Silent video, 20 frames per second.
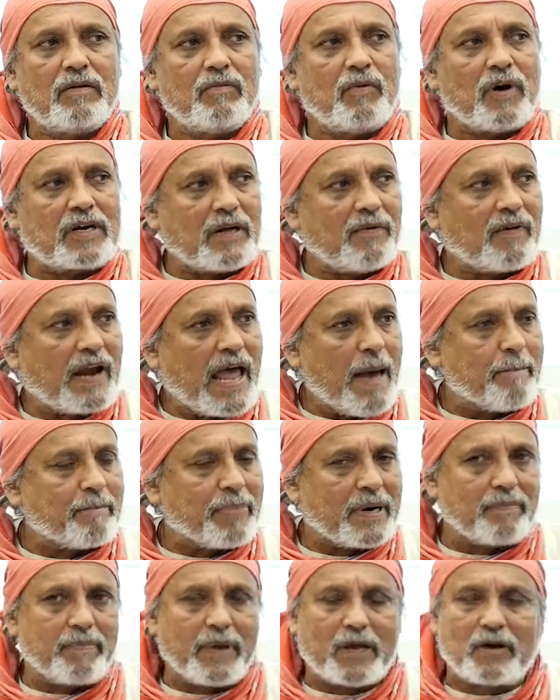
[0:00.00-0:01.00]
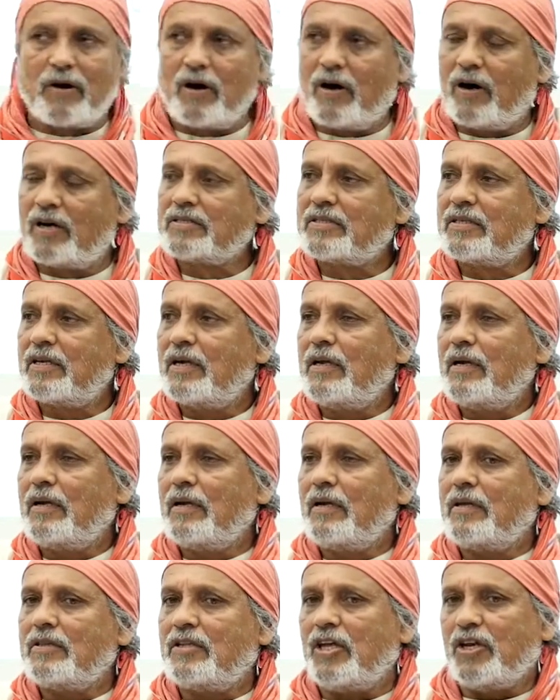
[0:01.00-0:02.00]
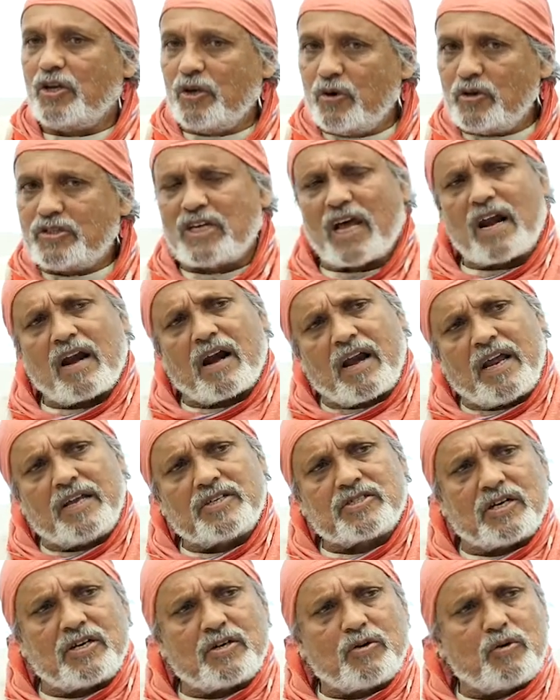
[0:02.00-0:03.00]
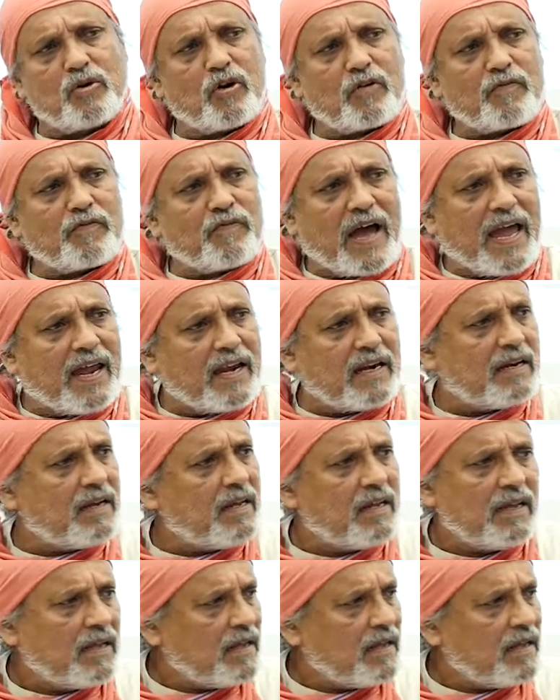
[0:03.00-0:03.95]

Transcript: whatever happened, because the new generation do not find,